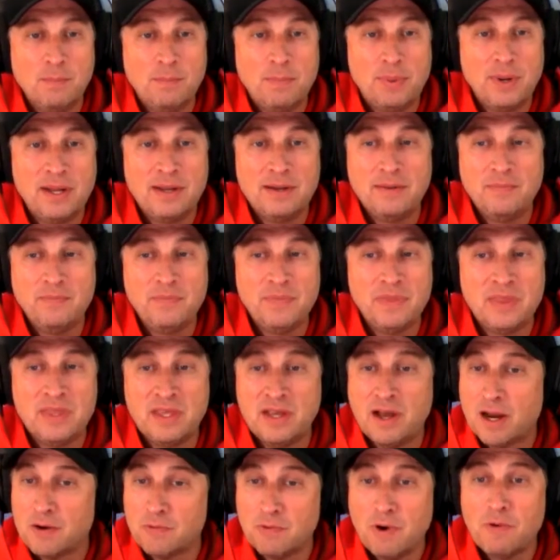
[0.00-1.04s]
But
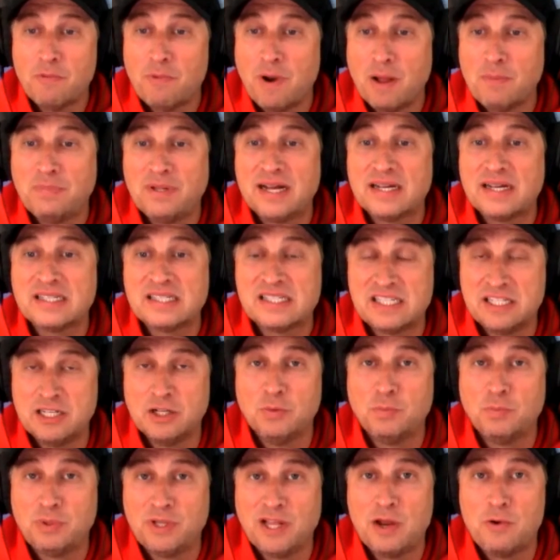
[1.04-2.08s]
the Ottawa Redblacks
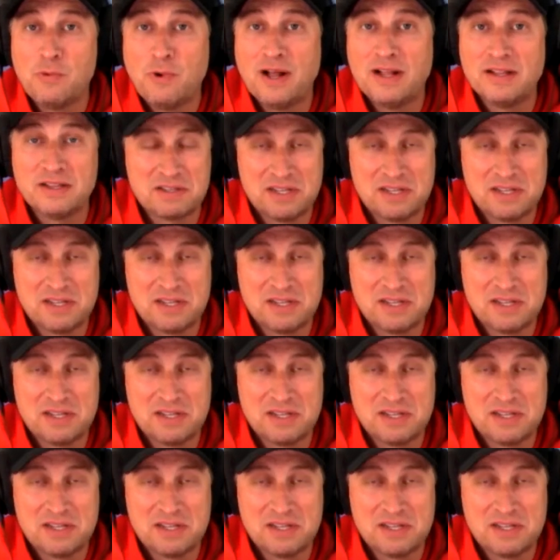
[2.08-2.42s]
still played well.